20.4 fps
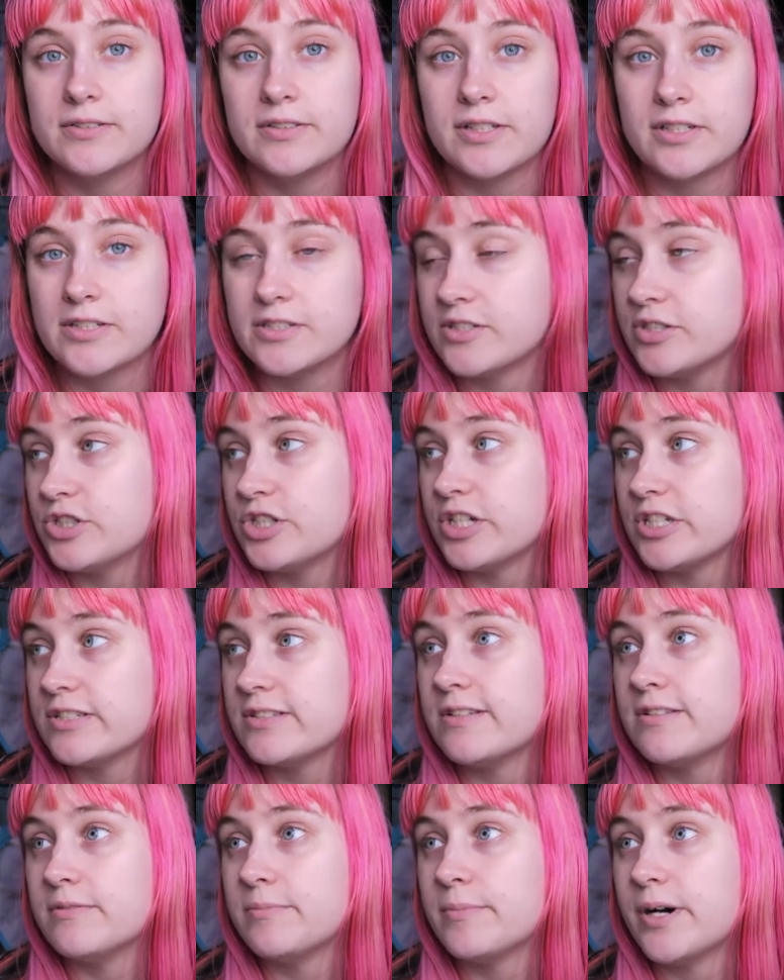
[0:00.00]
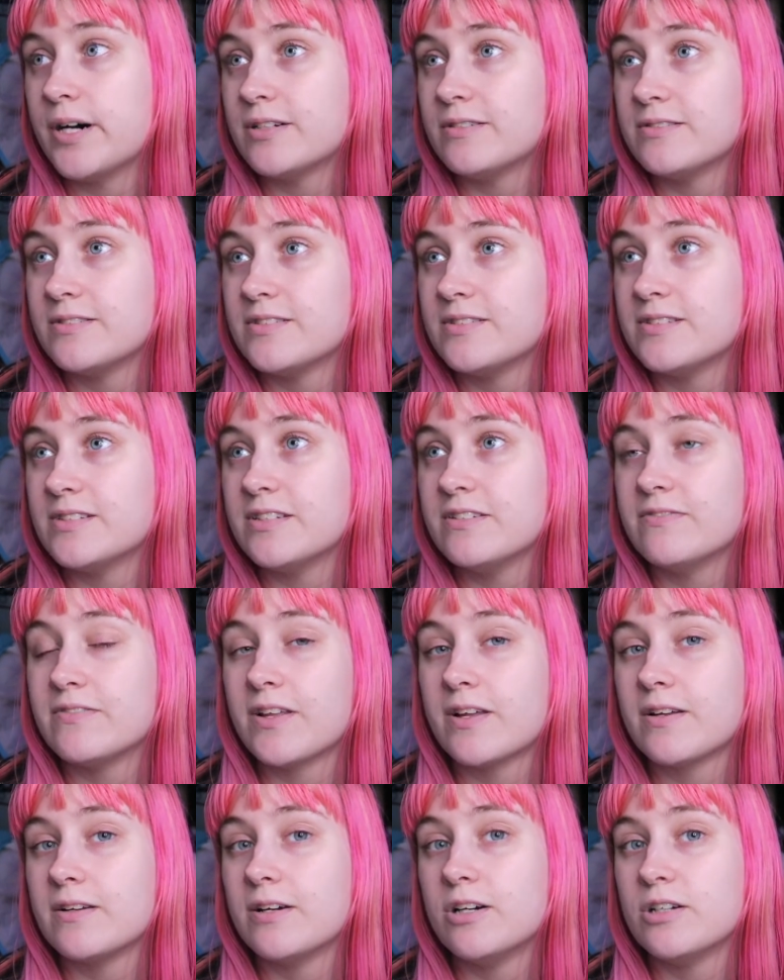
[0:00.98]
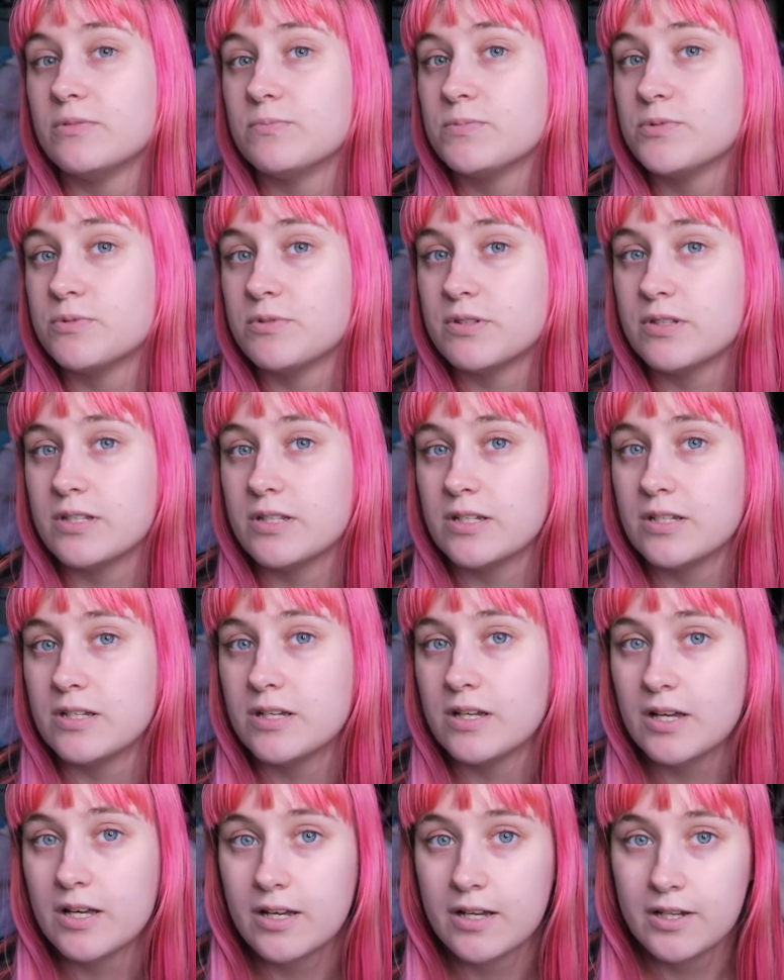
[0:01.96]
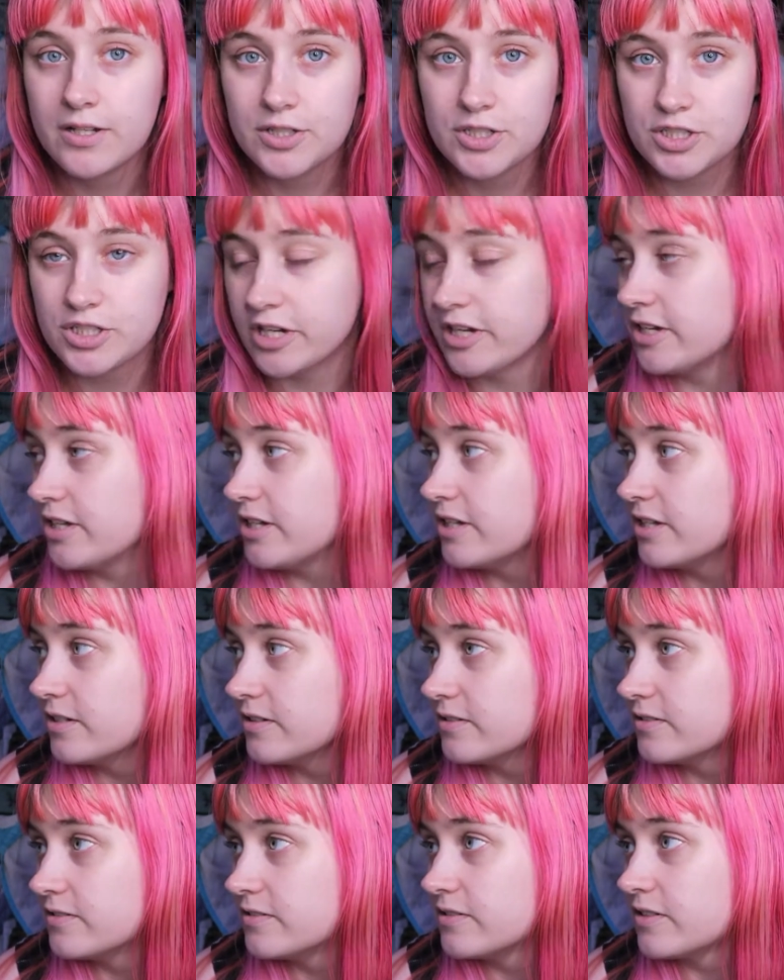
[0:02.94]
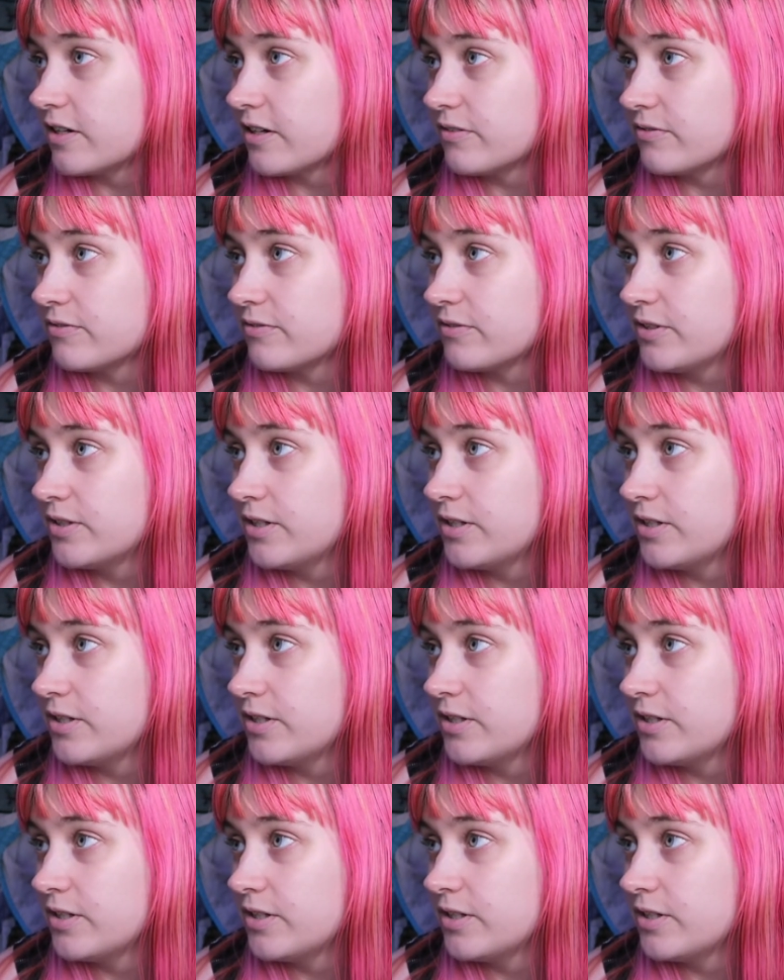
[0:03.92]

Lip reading: that it suggests on the bottle and see if that helps with the shaking and stuff